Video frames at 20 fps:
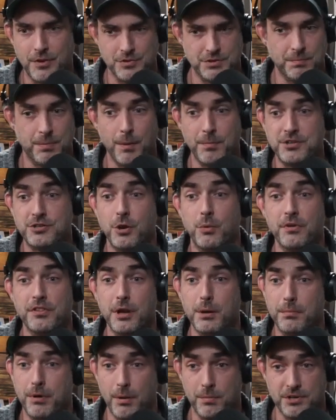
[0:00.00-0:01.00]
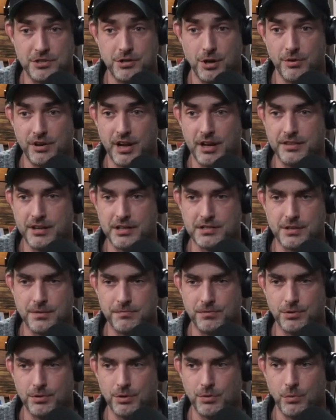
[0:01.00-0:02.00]
There's a puppet show within a puppet show that I think is
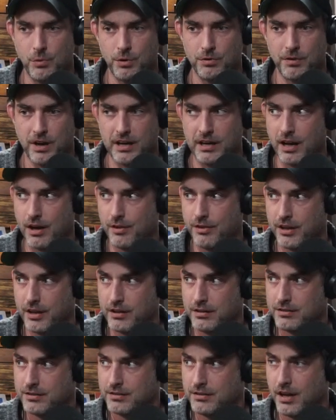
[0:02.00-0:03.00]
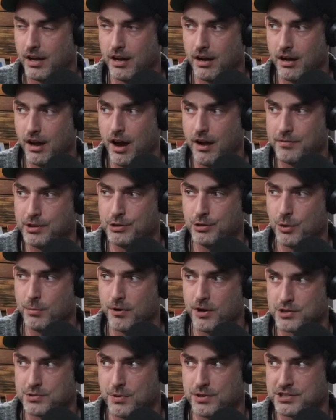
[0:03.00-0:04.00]
up for an award right now. That Javi
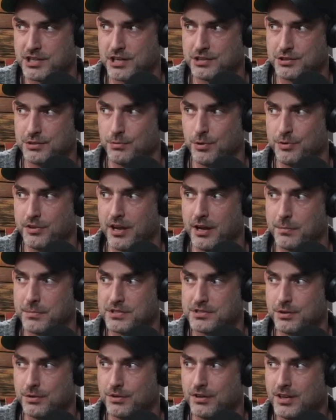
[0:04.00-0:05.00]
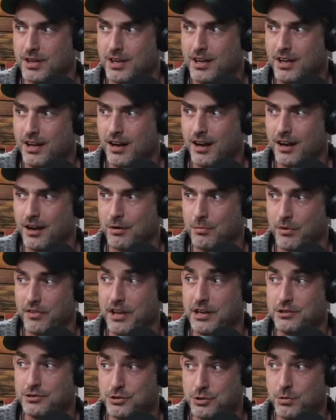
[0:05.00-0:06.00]
Guerrero Marxwash actually wrote that episode,
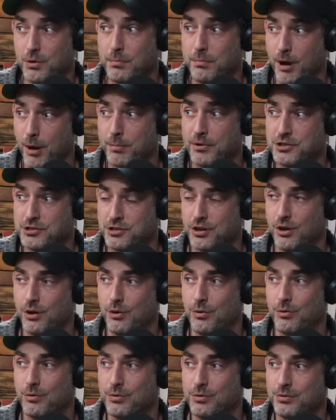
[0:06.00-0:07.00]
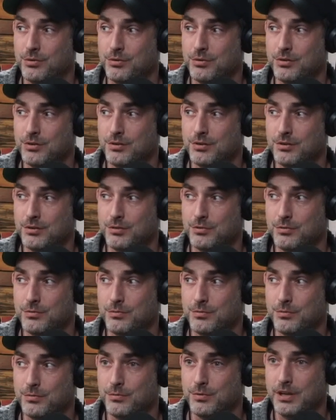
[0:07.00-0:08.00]
where they do a puppet show
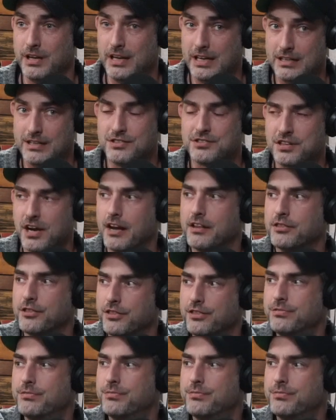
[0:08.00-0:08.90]
inside